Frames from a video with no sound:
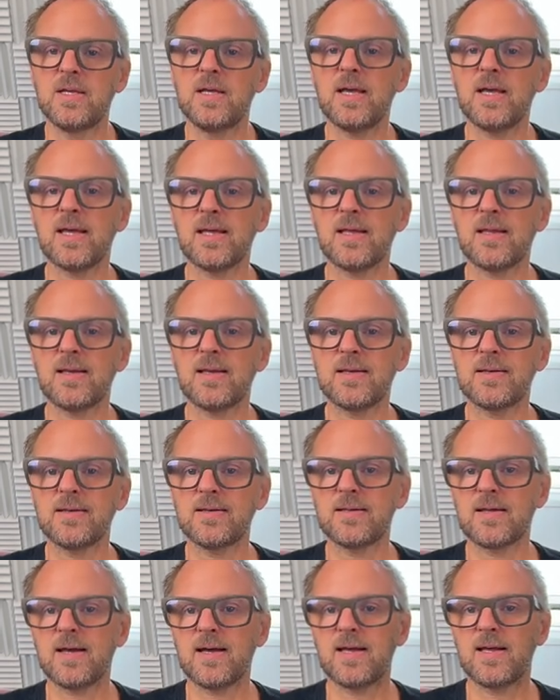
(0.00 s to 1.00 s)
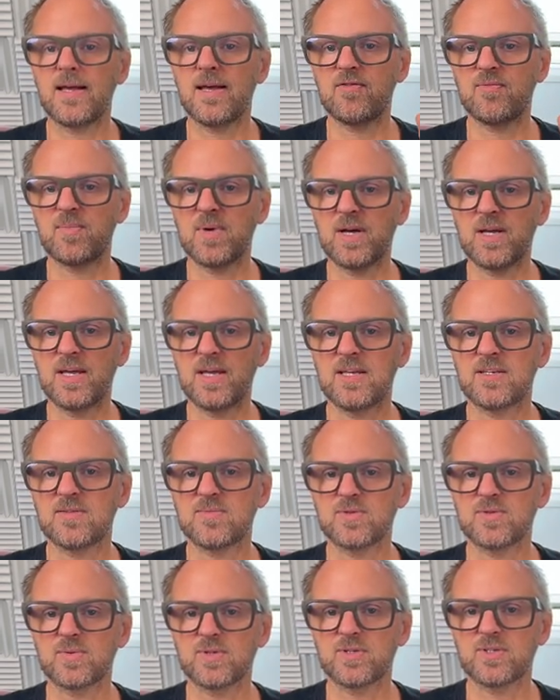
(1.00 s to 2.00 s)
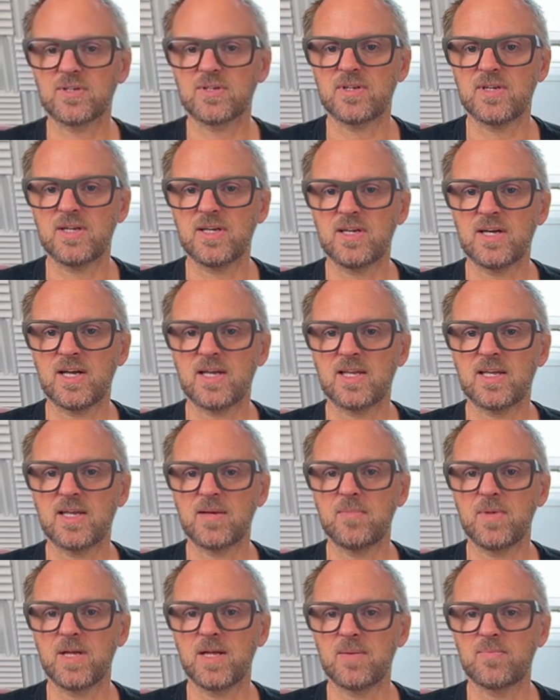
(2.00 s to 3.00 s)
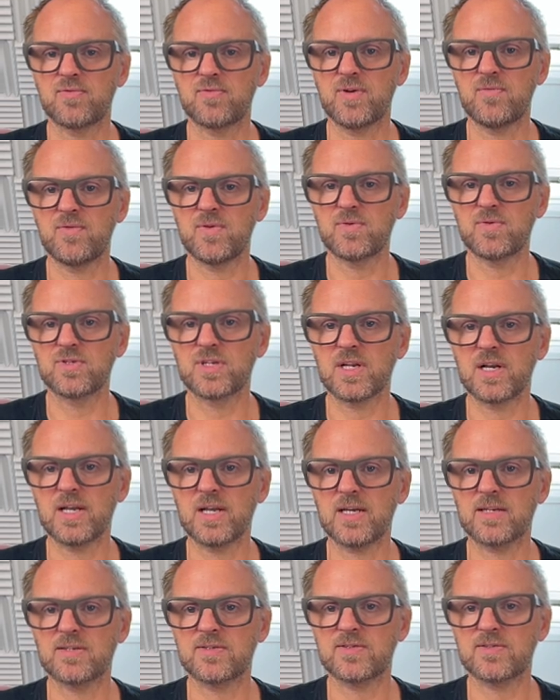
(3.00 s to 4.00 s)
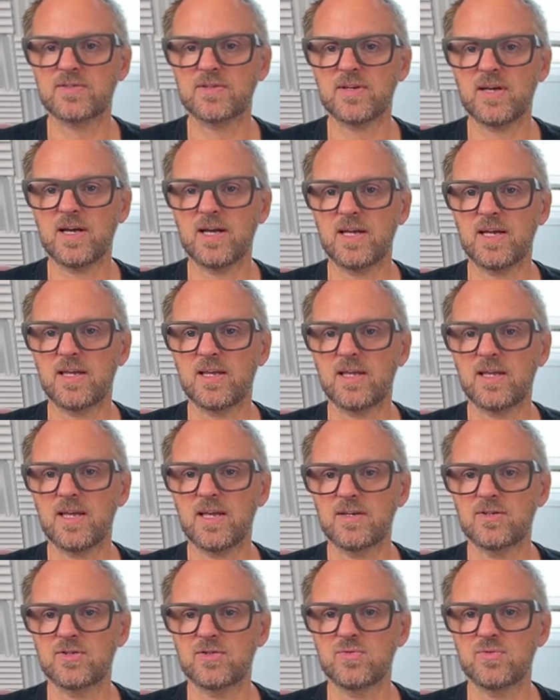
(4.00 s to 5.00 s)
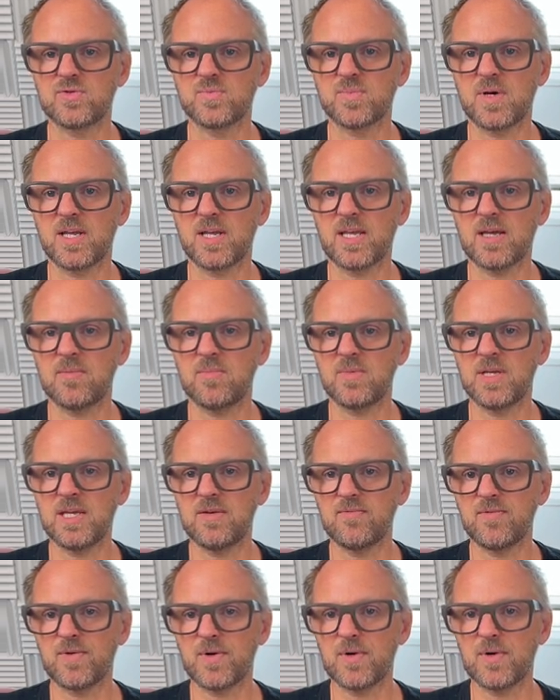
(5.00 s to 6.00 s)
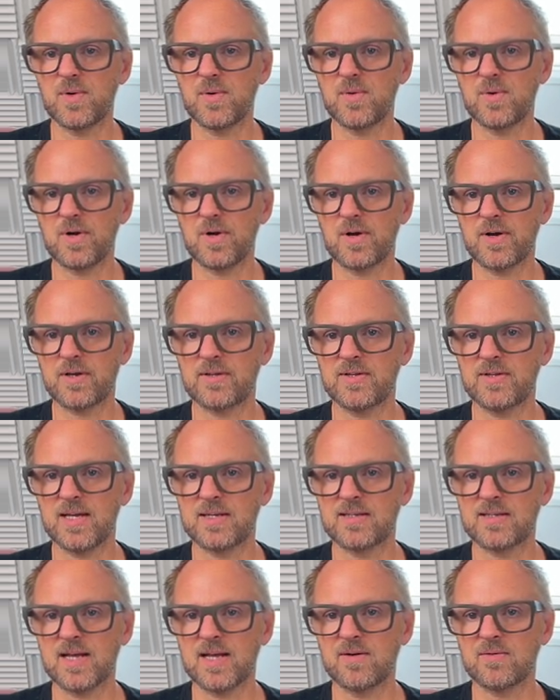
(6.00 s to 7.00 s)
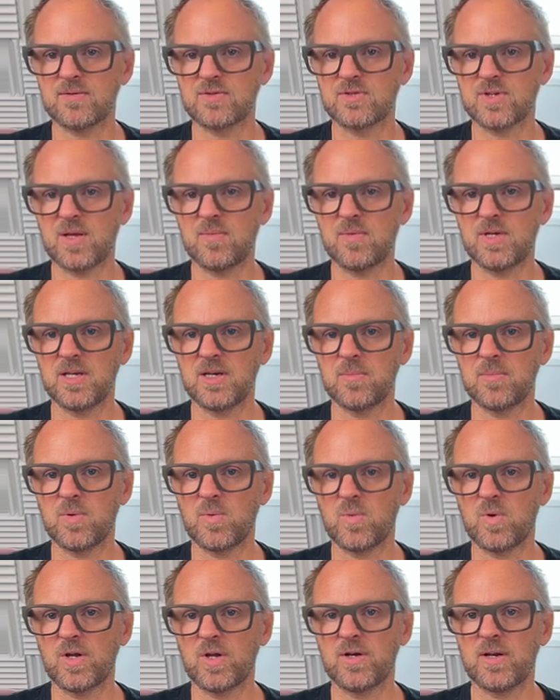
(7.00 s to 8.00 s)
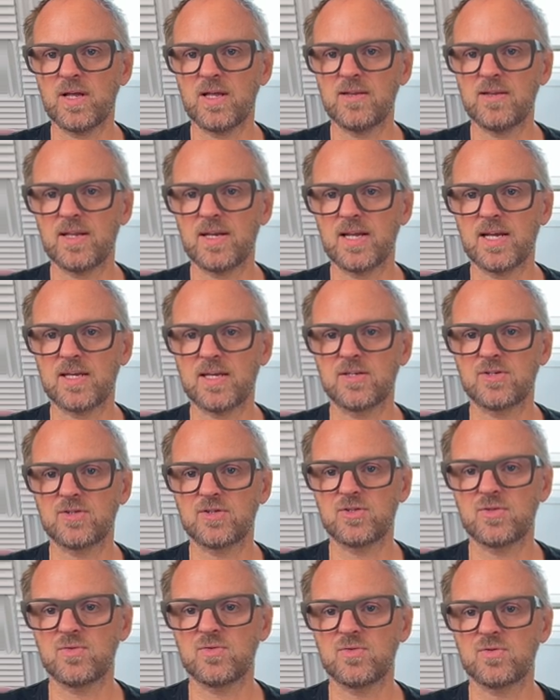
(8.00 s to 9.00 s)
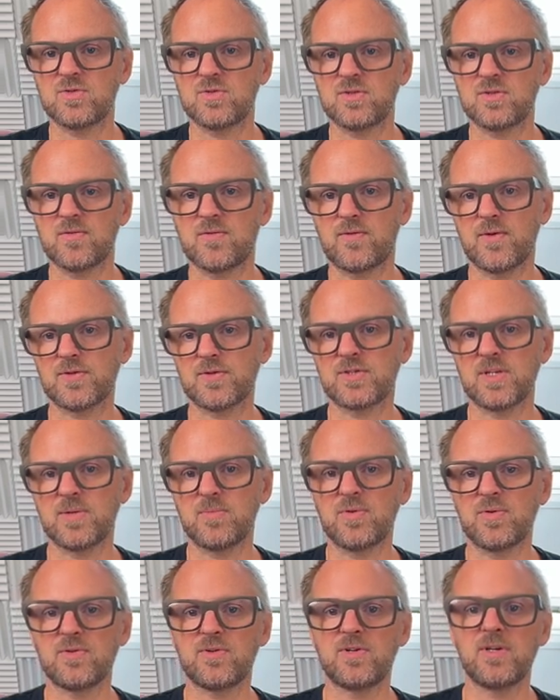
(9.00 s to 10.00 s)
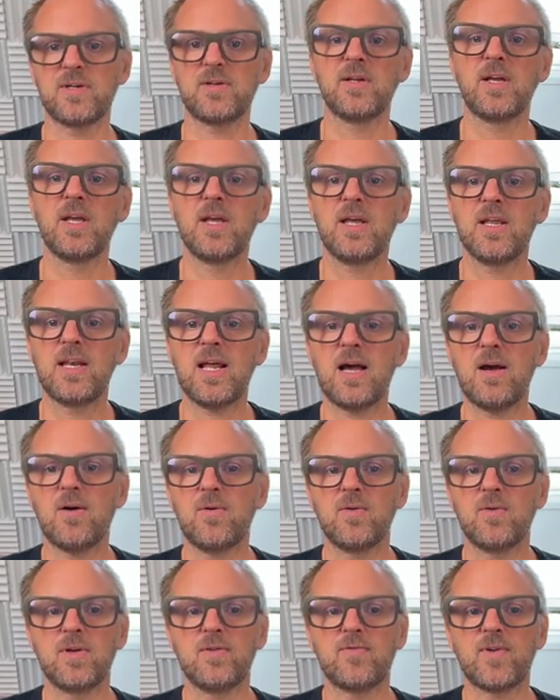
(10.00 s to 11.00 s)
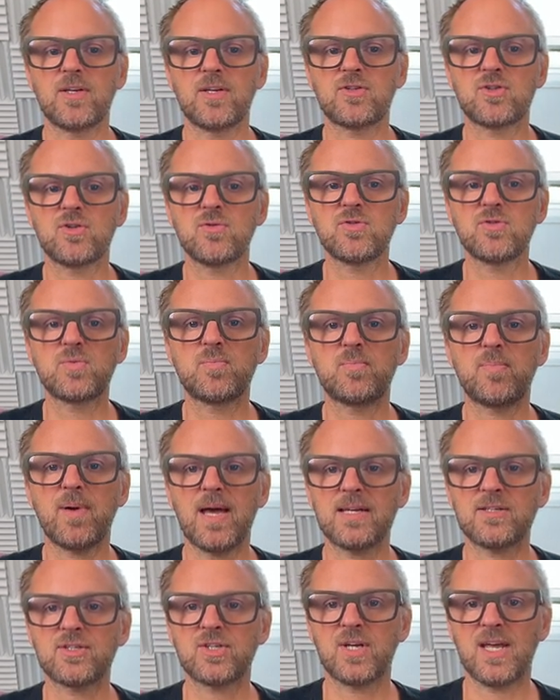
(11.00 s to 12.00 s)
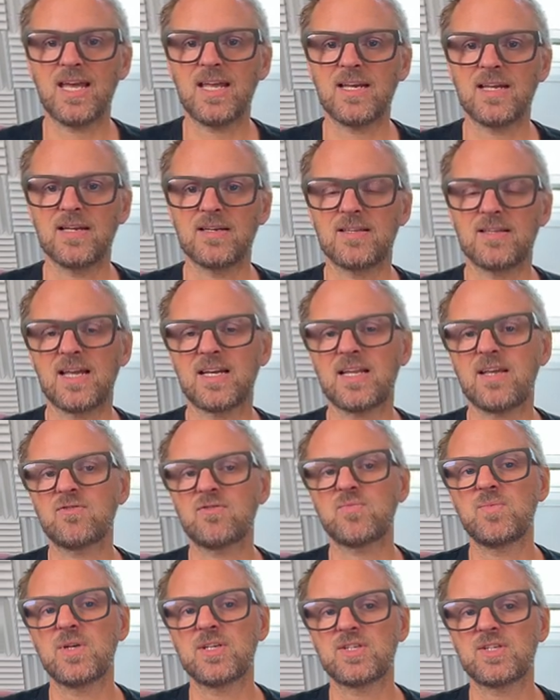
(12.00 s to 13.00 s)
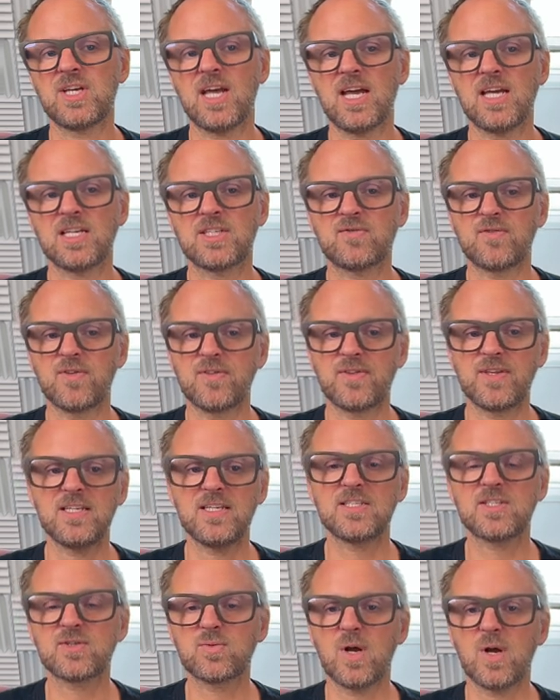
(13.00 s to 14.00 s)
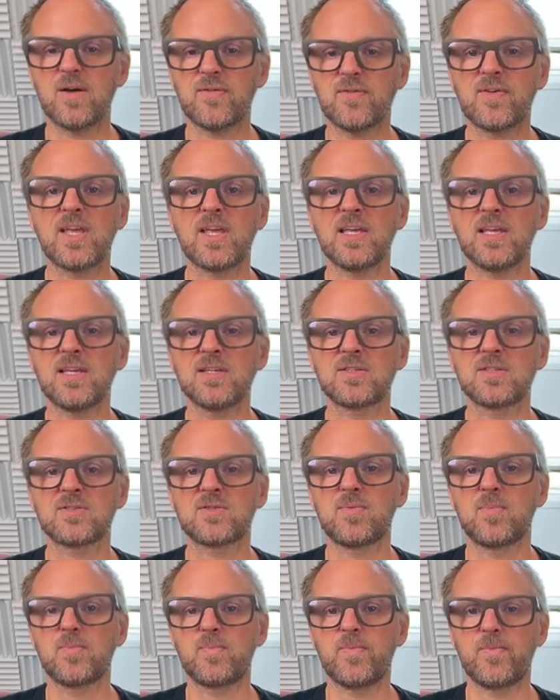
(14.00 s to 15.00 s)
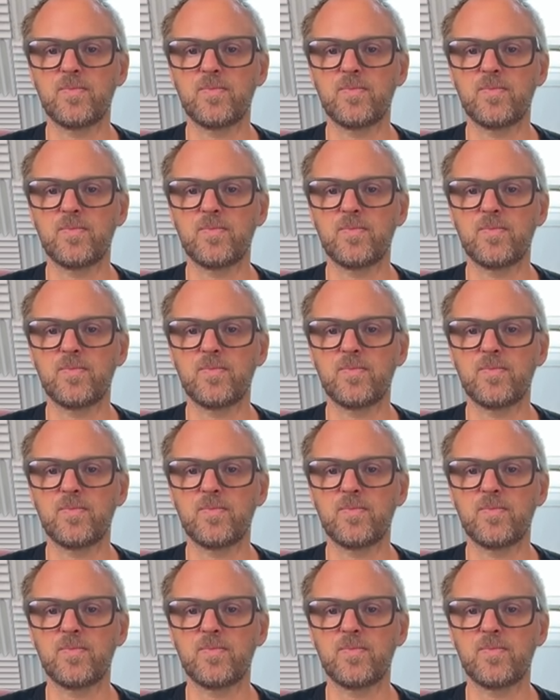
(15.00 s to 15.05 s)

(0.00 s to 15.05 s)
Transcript: And I have my ATEM switcher here. I can make preview selects. I can choose my M E row, lock that down to M E number one, and then I can choose the first input here. Now, if I choose batch edit, that gives me a chance for these twelve keys to